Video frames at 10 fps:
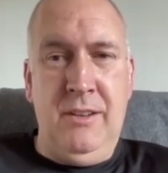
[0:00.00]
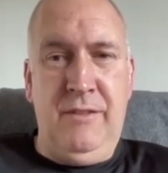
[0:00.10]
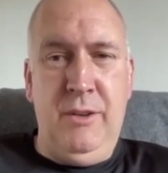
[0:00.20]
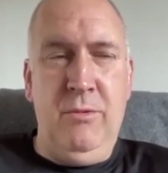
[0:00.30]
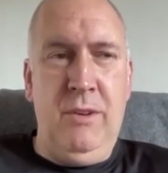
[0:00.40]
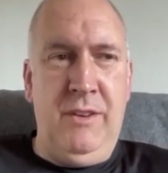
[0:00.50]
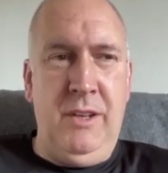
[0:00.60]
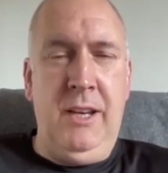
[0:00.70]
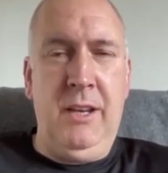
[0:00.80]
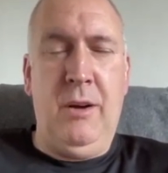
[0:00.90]
If you
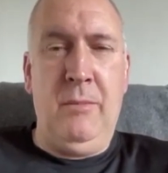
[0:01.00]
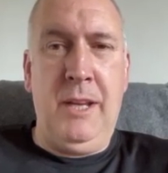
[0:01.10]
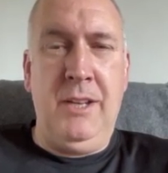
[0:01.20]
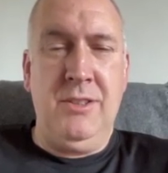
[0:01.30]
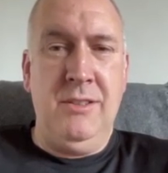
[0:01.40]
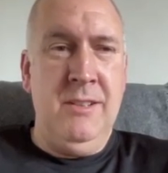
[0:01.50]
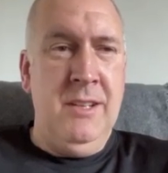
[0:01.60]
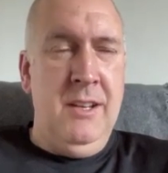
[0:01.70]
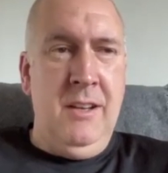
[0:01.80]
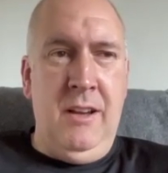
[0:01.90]
need accommodation,
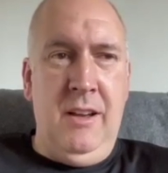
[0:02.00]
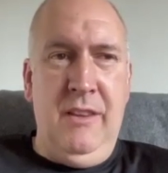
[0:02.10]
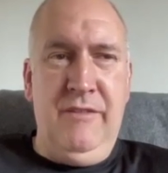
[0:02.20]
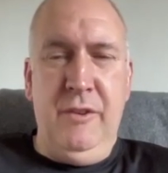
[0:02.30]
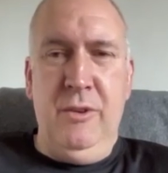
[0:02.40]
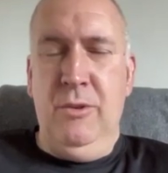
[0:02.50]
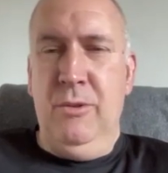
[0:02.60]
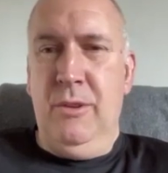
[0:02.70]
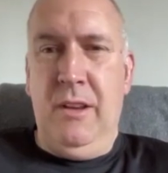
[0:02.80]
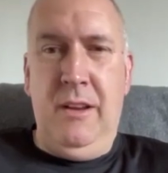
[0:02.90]
the
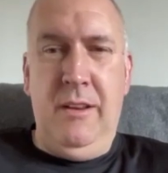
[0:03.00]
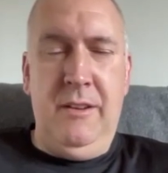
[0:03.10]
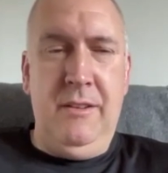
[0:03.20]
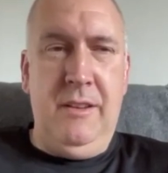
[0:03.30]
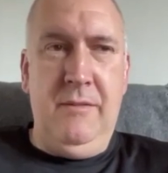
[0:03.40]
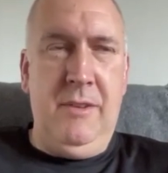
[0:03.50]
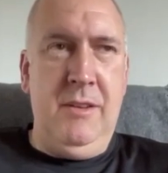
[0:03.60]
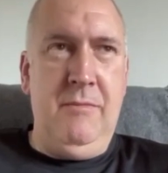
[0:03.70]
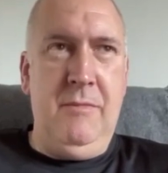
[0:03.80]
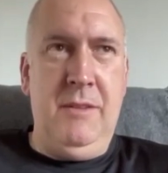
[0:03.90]
food,
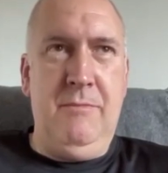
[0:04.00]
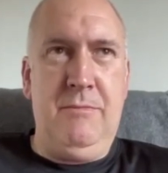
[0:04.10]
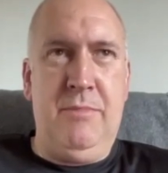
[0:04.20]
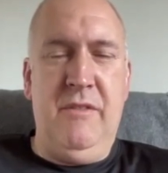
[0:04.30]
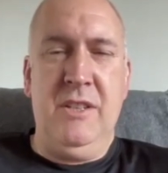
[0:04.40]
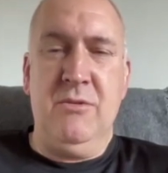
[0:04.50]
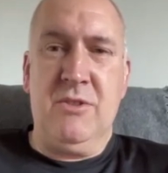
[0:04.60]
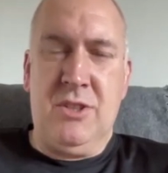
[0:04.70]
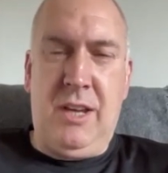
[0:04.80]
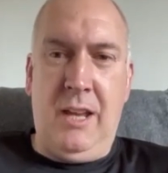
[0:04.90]
the provisional
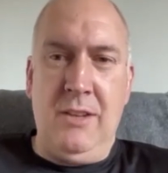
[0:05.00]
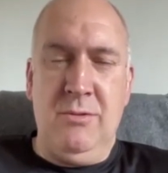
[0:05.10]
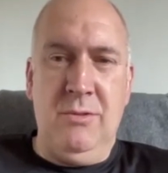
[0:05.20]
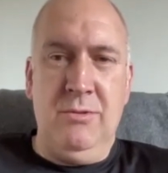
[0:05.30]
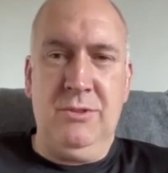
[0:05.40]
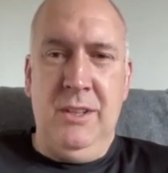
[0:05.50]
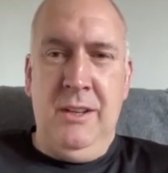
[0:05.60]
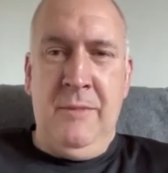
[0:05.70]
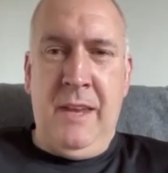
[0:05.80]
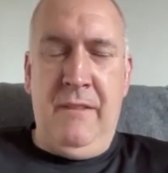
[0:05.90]
schedules,
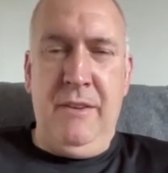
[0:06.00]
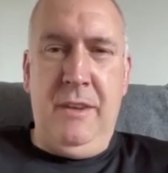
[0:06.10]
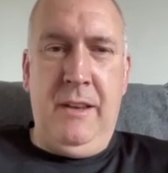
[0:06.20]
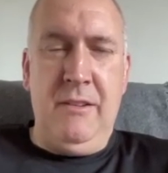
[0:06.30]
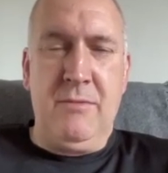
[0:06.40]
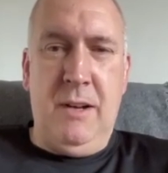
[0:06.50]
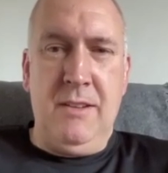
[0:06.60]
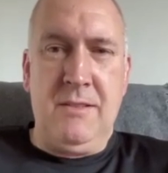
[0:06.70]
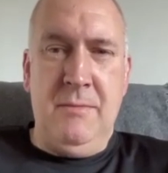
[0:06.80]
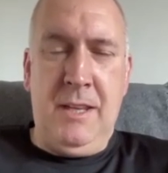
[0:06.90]
everything there, as well
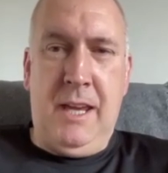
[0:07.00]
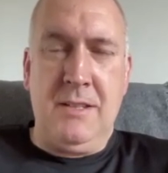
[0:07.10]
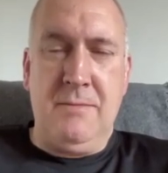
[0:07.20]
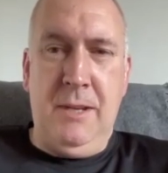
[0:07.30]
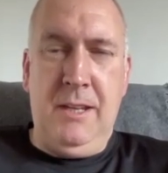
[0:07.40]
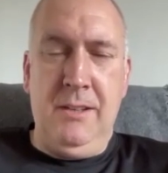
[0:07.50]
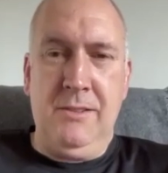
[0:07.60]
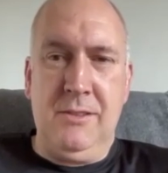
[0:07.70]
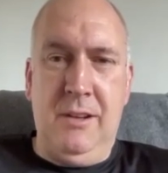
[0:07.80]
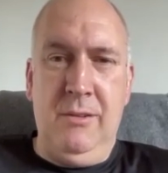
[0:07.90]
as some of the guest
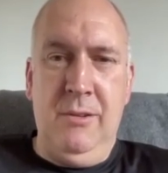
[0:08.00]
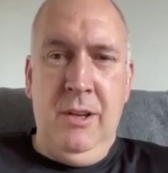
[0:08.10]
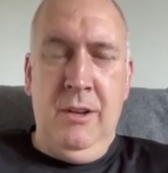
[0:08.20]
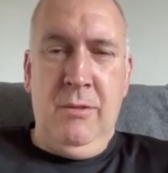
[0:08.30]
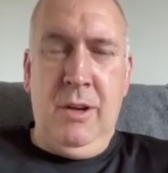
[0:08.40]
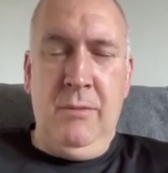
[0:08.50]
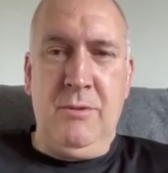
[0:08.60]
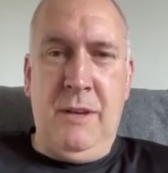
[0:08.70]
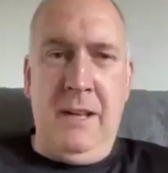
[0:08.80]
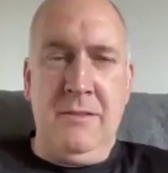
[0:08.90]
speakers. So we hope
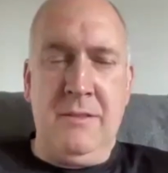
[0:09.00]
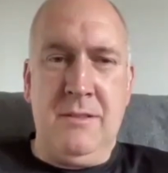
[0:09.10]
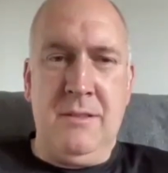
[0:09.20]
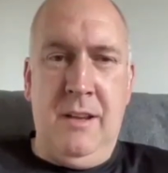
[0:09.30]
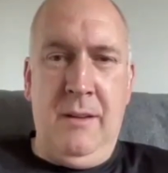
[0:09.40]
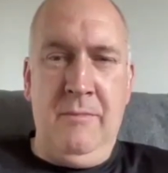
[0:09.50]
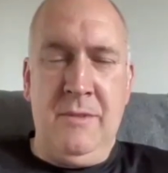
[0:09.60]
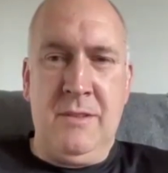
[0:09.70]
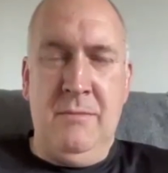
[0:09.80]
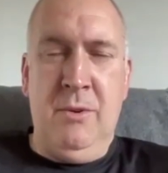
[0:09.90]
to announce
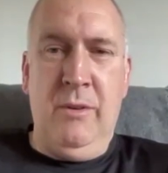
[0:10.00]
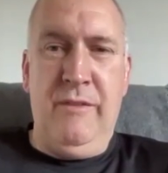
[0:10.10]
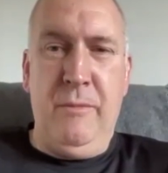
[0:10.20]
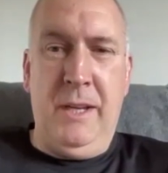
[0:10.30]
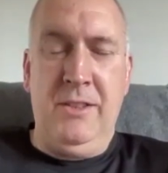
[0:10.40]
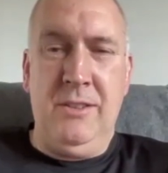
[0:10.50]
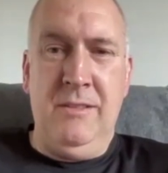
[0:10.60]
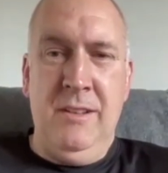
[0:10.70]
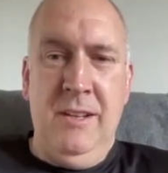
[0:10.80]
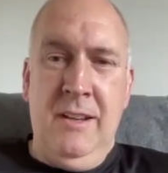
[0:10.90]
some more
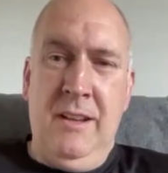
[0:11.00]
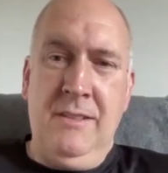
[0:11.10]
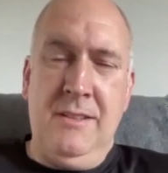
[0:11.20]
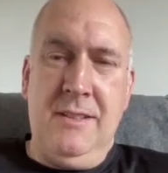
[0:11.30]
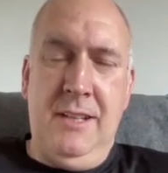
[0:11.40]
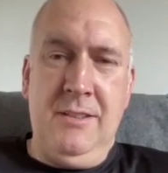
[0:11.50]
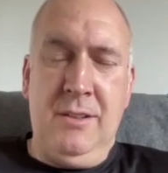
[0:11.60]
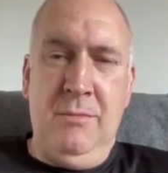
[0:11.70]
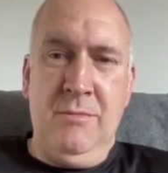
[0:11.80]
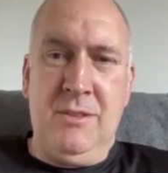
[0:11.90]
information as the season
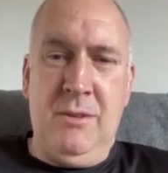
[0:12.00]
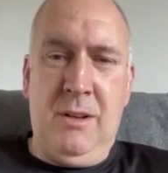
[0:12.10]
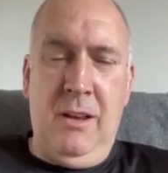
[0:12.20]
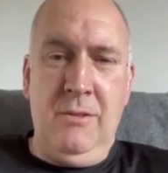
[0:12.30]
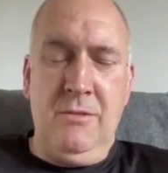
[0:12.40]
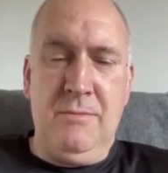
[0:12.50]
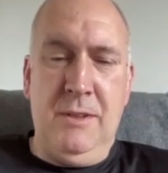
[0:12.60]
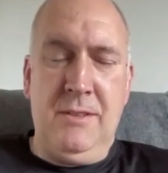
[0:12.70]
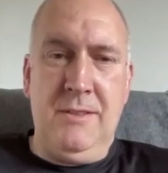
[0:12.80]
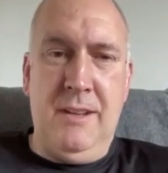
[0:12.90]
comes to a close.
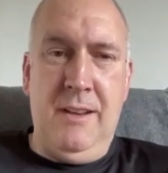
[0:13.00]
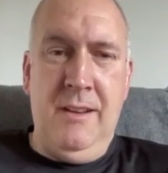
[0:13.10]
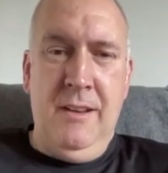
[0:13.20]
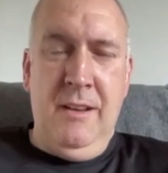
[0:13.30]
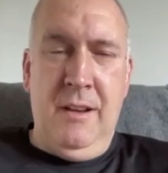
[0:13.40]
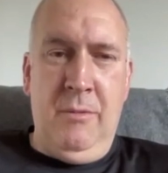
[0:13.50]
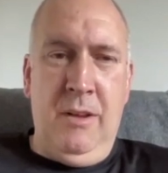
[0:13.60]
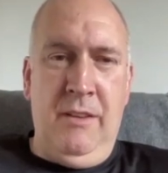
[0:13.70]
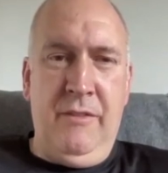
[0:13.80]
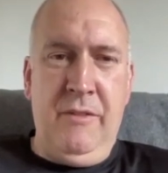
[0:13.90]
But and we'll
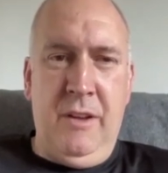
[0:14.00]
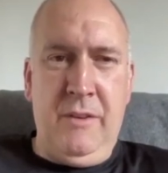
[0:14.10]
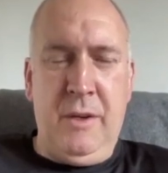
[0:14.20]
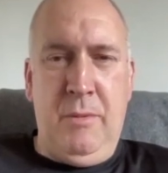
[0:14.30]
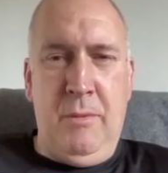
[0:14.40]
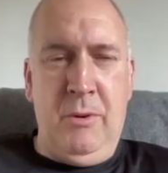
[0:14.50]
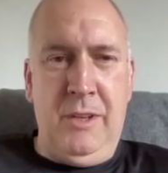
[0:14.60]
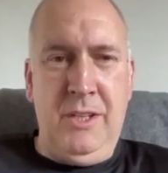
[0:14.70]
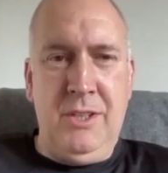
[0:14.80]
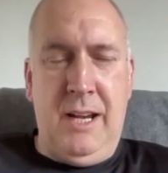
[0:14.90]
have a couple more of
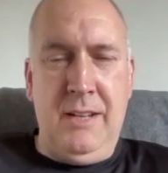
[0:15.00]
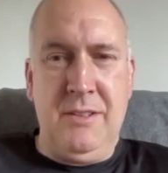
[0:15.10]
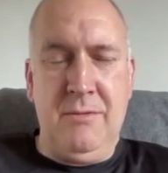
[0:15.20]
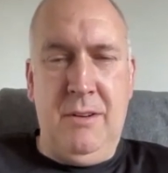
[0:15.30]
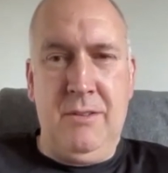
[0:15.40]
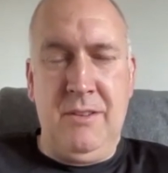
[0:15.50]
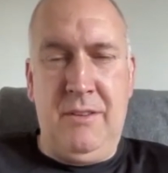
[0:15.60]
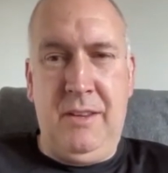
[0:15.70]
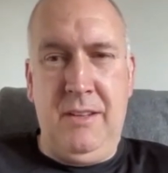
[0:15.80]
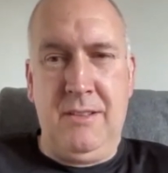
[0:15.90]
these chats as well, because I
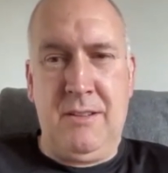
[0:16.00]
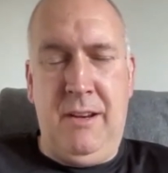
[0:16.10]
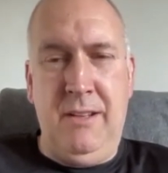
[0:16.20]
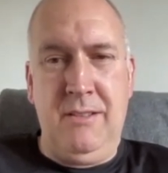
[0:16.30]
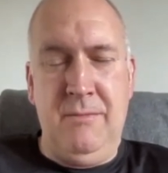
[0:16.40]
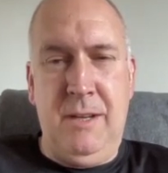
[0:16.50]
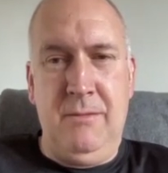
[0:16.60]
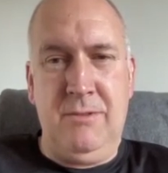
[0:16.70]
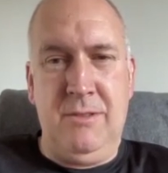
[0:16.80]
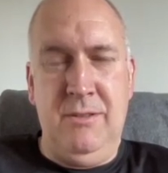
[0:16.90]
think it's great to be
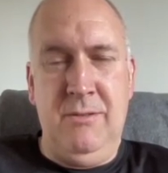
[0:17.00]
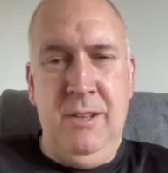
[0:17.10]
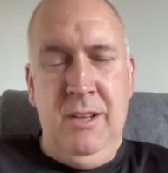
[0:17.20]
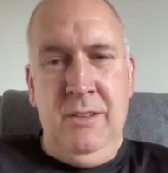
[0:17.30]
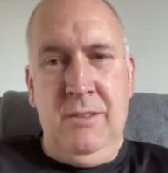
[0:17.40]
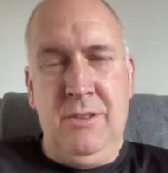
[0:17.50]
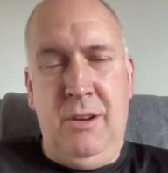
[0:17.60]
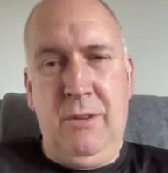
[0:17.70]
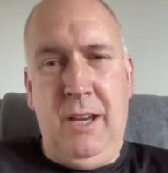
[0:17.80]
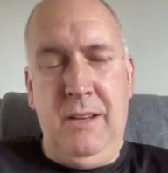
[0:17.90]
able to
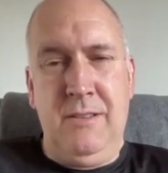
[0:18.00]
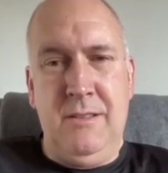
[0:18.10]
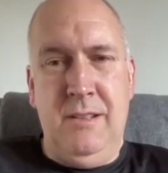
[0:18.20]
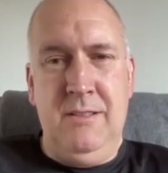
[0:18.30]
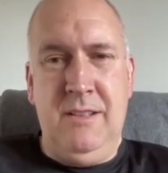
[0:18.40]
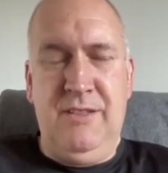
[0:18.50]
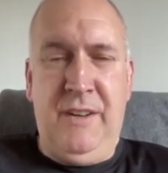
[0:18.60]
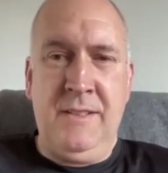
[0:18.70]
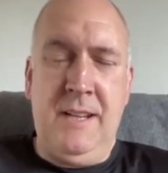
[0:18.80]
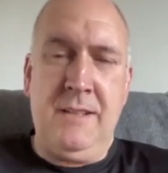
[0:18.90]
showcase these
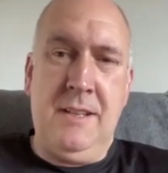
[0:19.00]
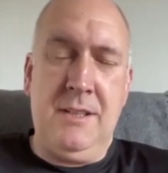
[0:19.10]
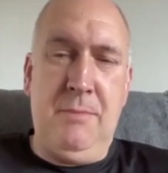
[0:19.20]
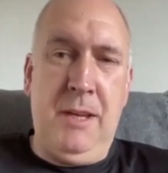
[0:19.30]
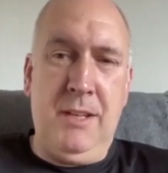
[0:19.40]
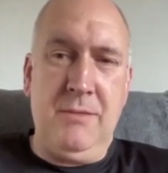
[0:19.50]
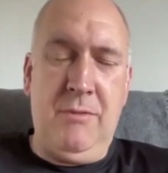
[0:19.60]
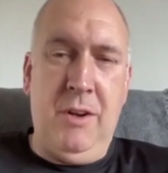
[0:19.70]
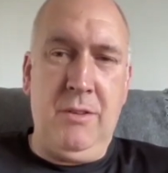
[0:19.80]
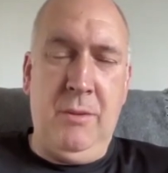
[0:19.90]
fantastic speakers we've
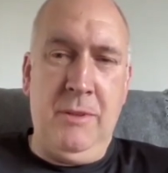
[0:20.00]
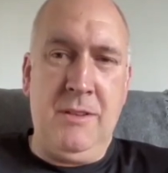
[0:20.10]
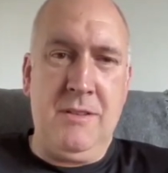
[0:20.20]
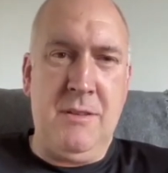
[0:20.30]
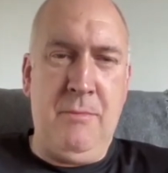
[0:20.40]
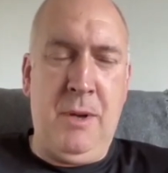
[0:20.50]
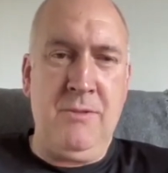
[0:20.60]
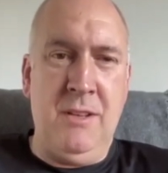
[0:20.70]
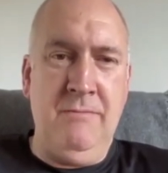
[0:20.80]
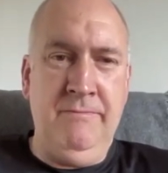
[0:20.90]
got coming to the
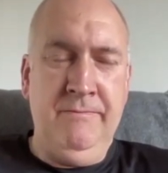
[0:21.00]
symposium.